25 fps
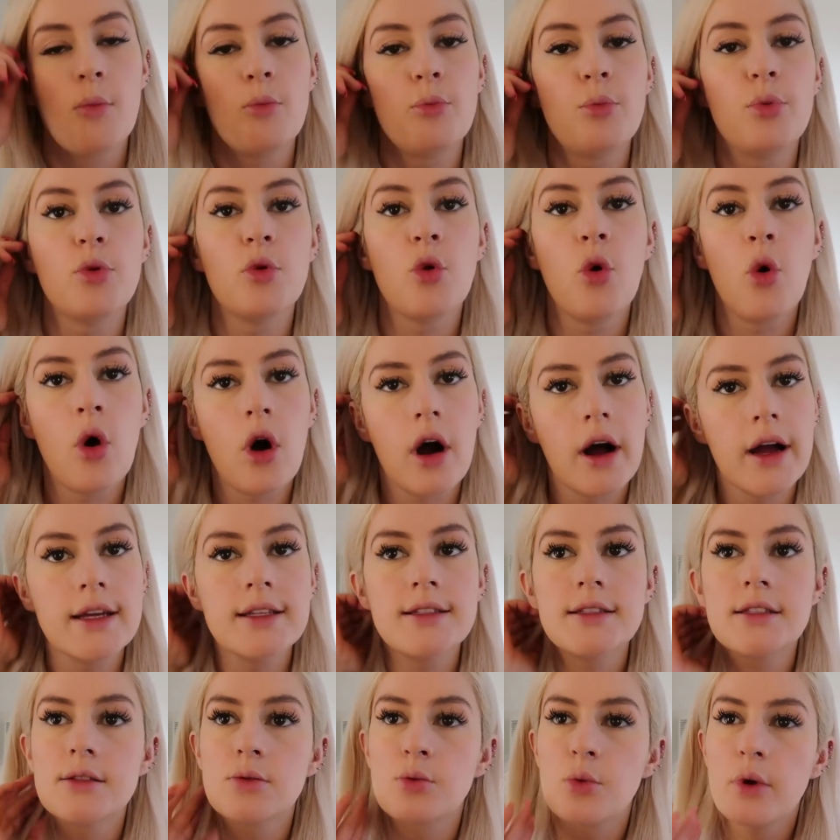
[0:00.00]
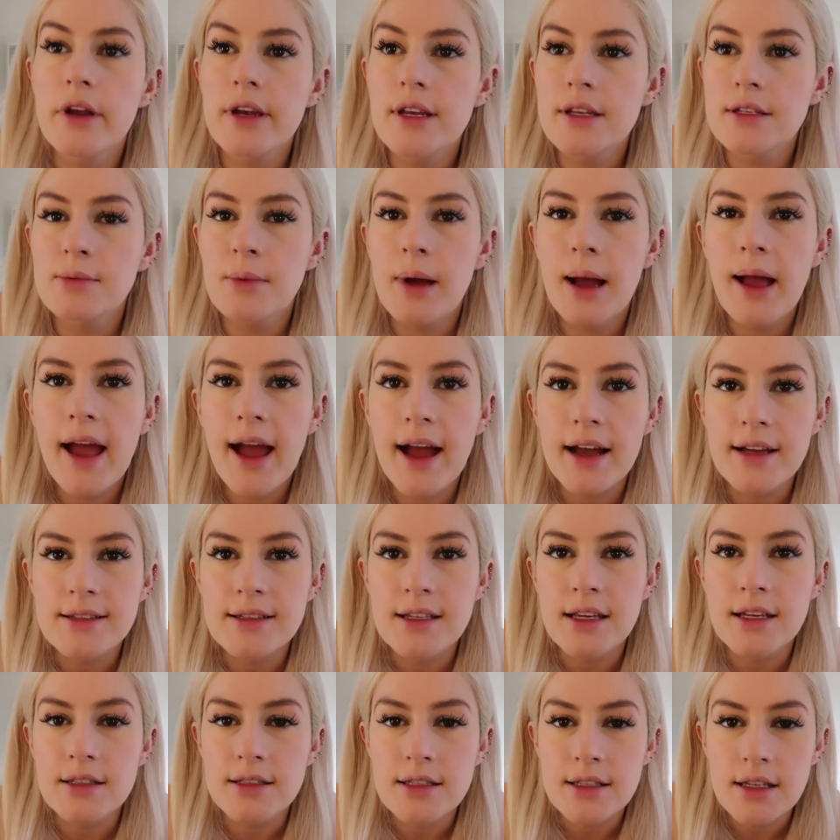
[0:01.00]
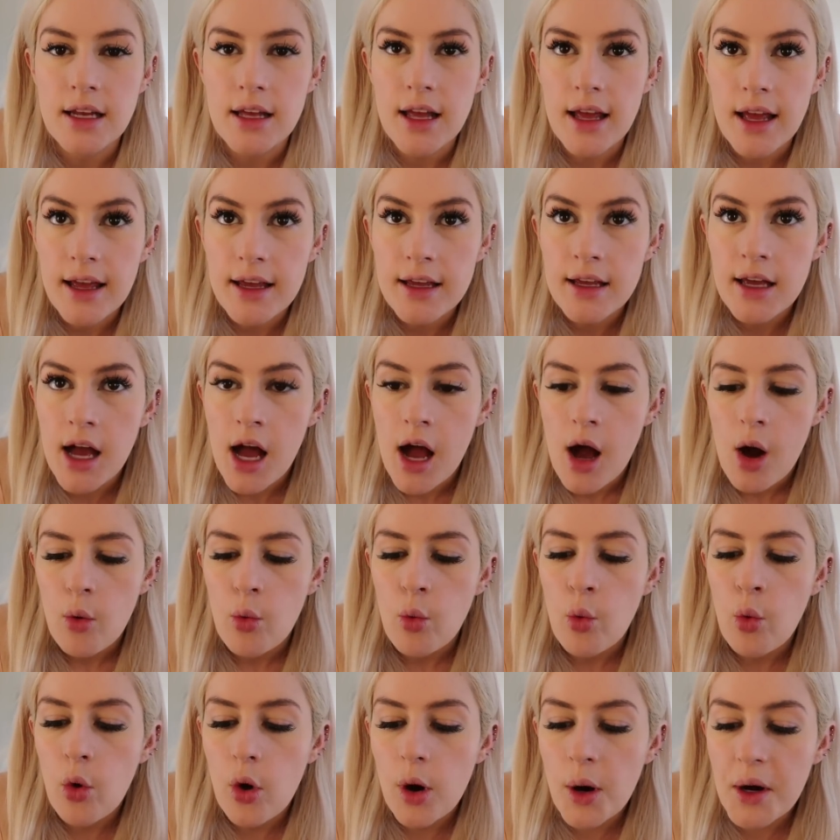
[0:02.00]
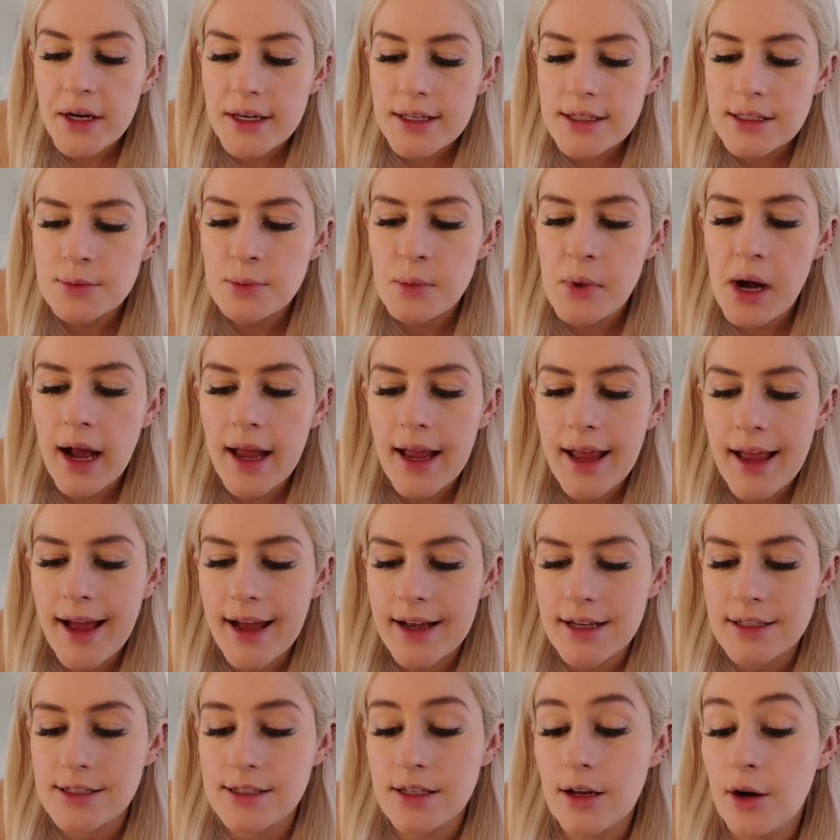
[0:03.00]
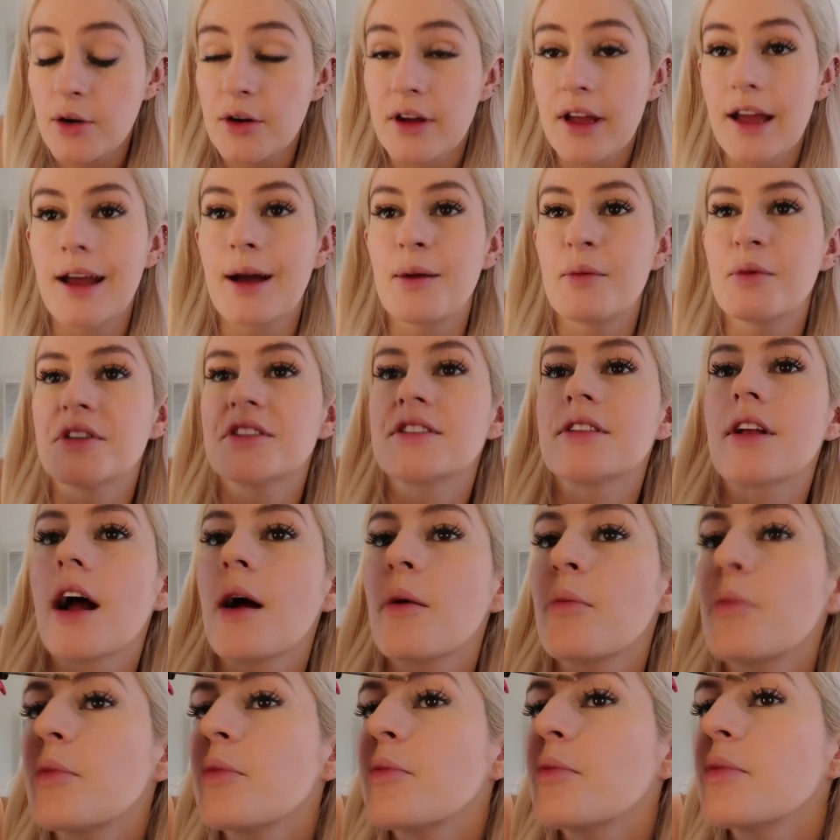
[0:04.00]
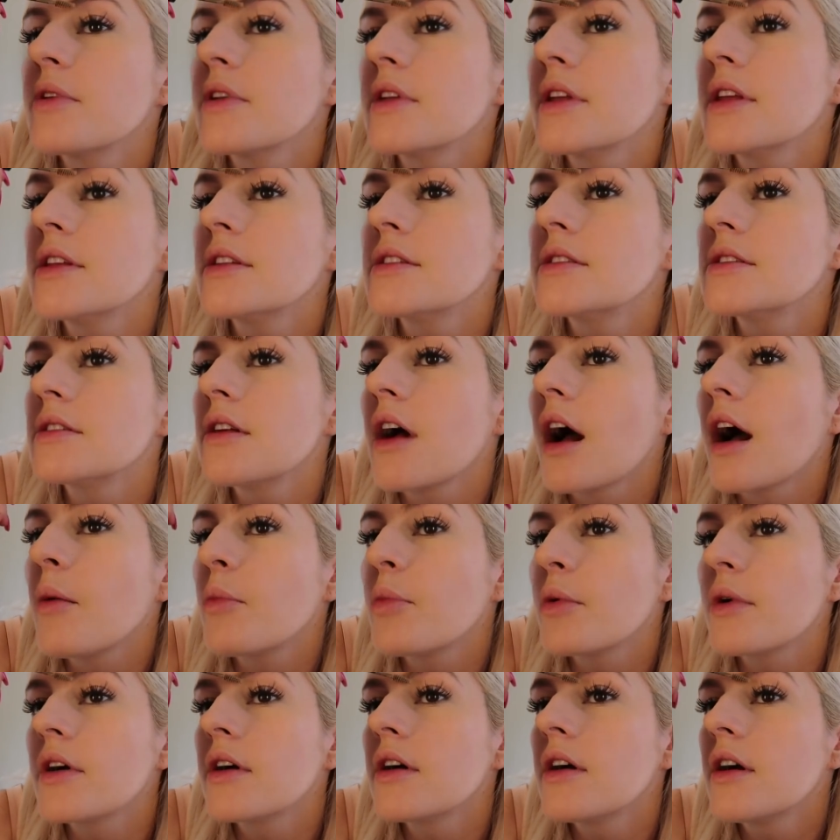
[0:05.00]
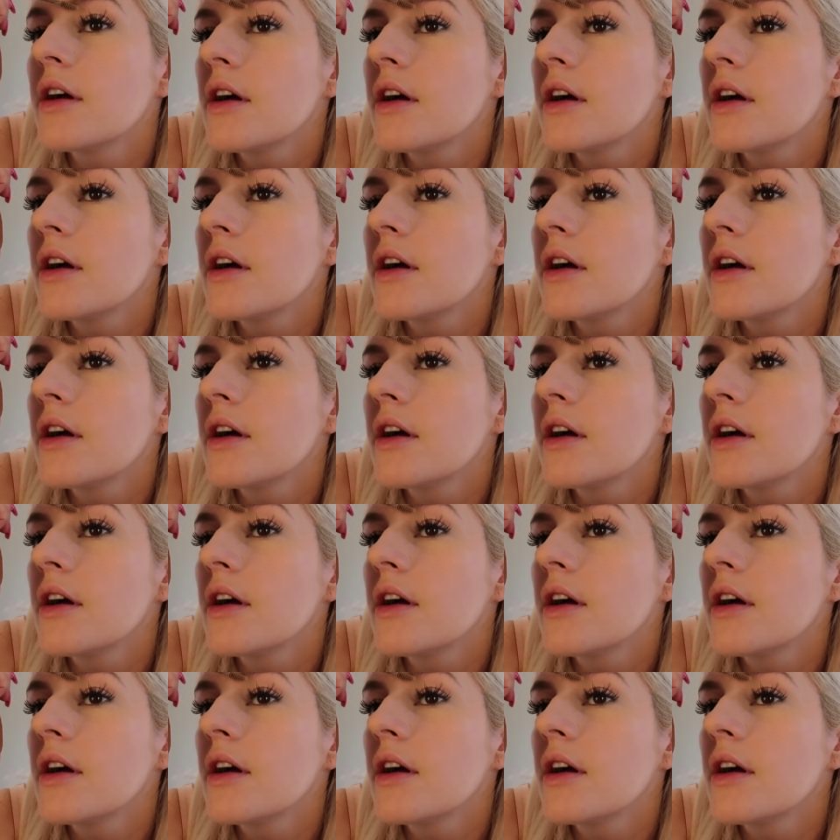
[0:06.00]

Blondes, what is my accent today? What is my accent? Okay, I'm gonna stop. Please stop.